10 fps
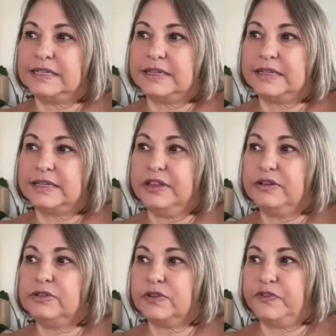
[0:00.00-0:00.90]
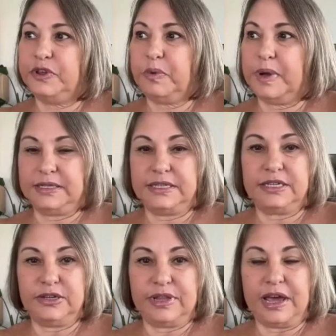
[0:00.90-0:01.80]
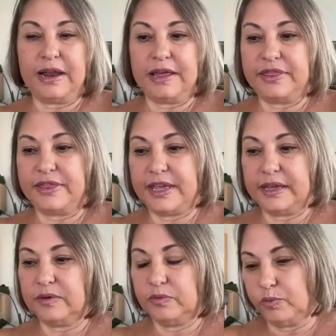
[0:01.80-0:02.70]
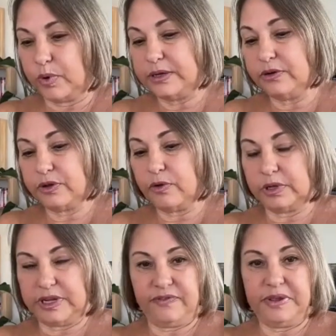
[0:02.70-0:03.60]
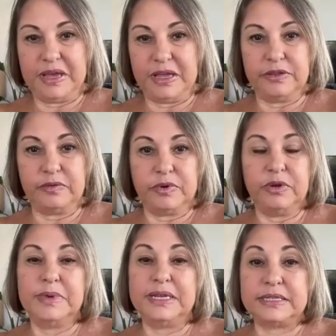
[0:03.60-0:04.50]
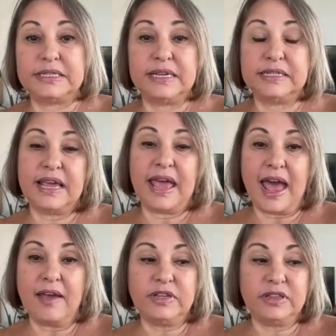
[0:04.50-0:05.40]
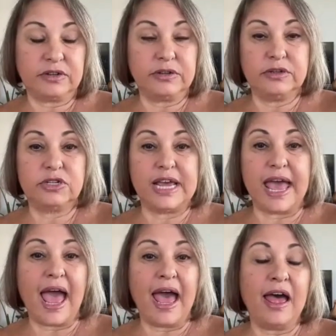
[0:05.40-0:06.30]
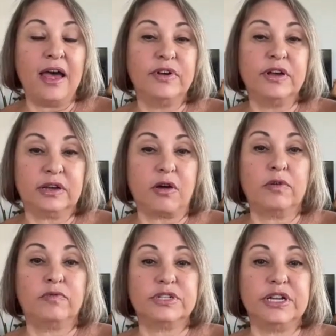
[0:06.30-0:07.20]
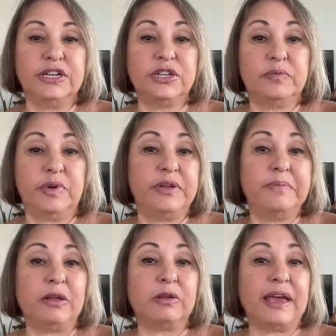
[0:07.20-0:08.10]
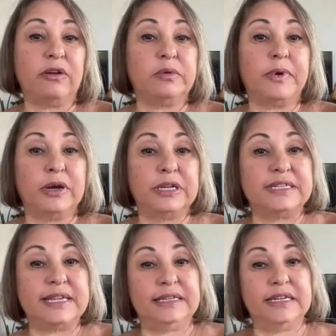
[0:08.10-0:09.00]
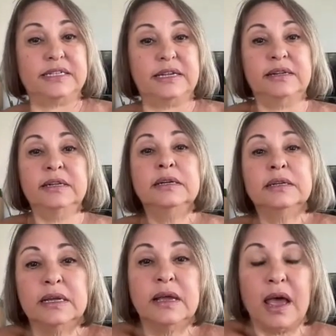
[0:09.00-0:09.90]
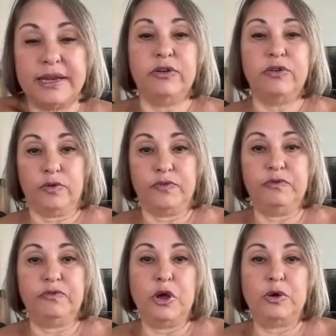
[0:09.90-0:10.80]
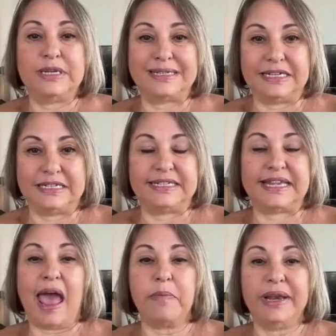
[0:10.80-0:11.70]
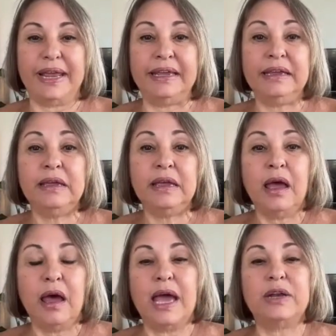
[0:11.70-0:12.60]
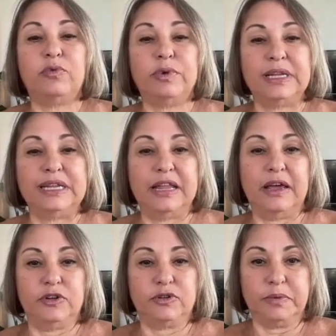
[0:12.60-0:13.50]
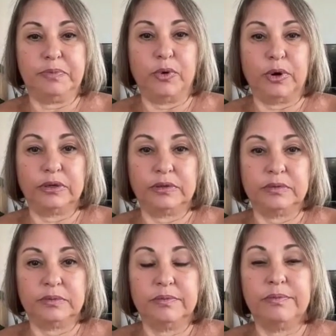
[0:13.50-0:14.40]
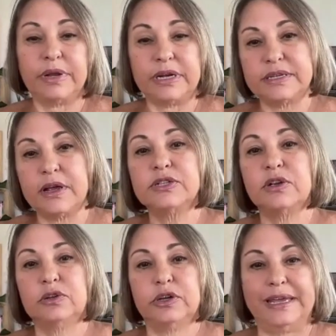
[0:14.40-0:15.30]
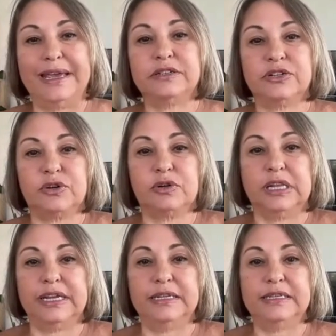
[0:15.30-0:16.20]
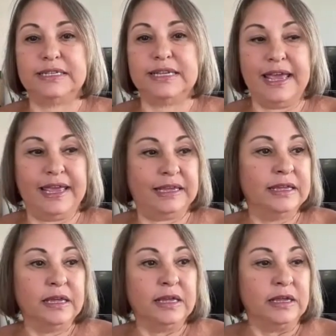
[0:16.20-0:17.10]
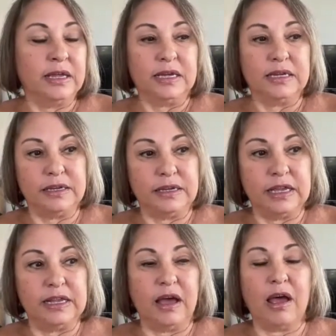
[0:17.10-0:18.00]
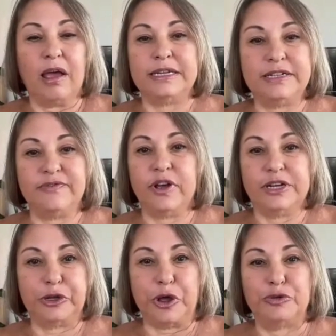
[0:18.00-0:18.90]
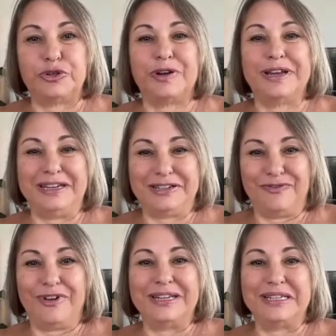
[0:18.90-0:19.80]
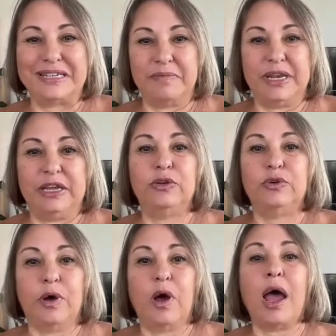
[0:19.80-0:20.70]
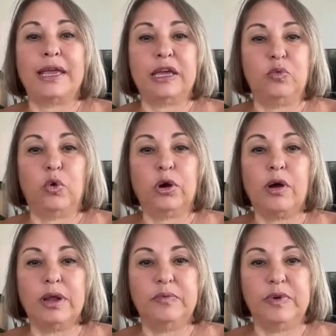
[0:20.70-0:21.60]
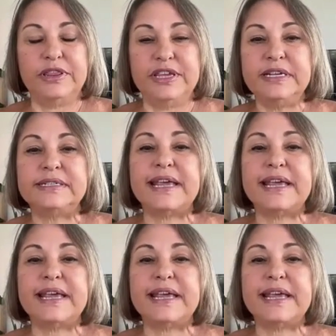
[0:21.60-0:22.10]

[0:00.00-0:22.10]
I think there's a few ways to do that. I think when you're the only female in the room, it's having the courage to have a conversation with a male counterpart and say, listen, I don't know if you've noticed this is happening. I'd really love your support. But it's also looking externally and saying, I need to find a coach or I need to find somebody who I can work on with this